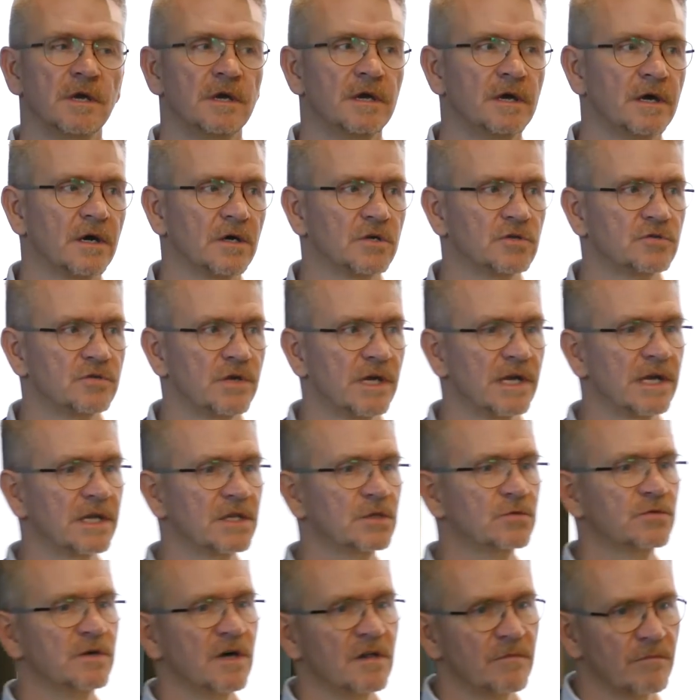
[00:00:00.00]
Our trailing
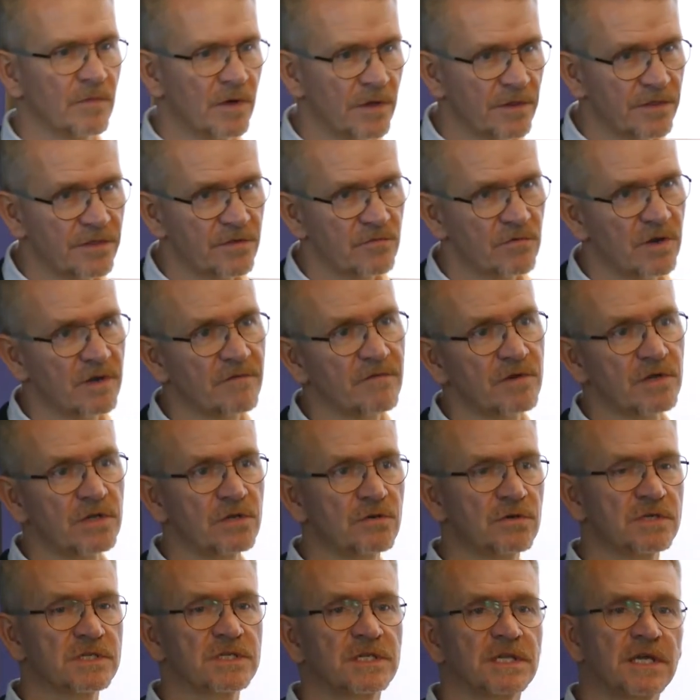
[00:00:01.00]
12-month
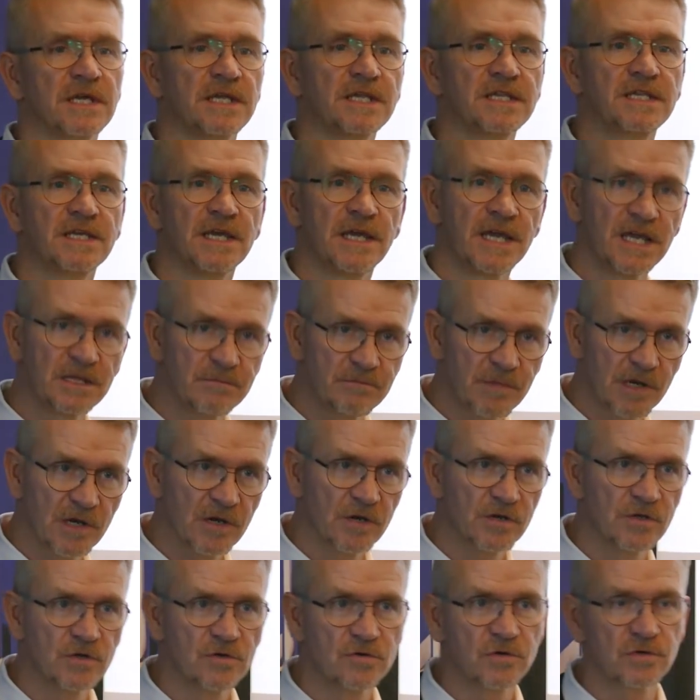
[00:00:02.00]
revenue is 98 million
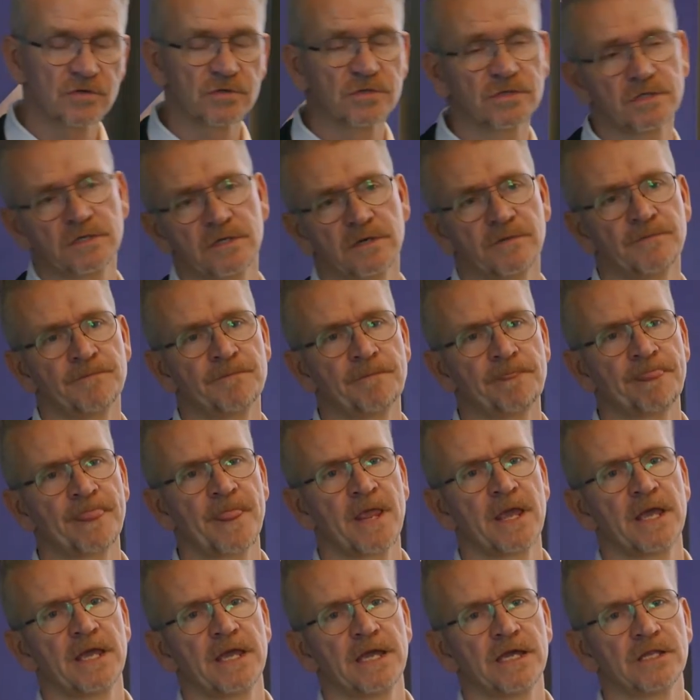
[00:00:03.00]
euros.
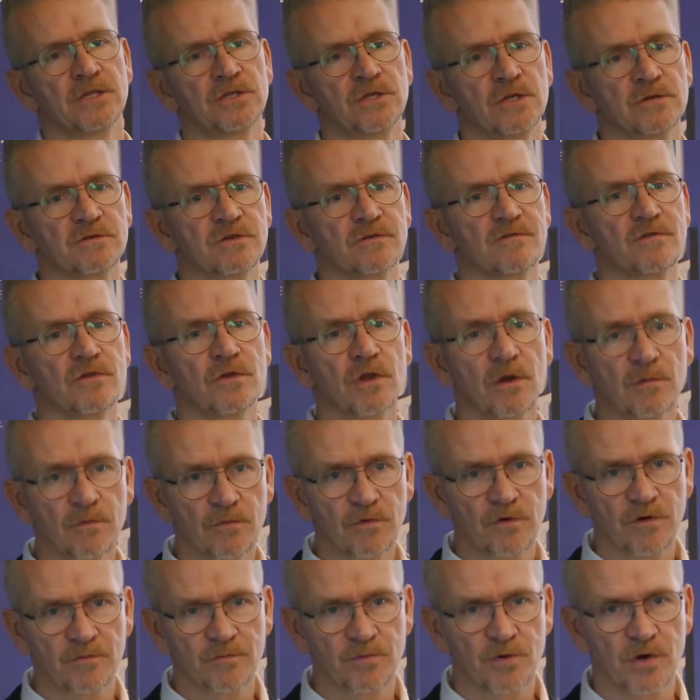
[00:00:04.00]
In terms of
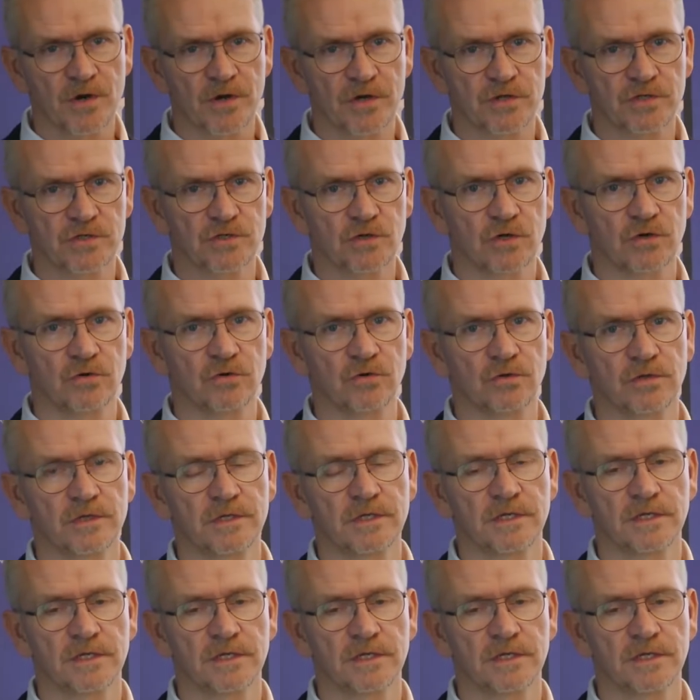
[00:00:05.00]
number of products sold,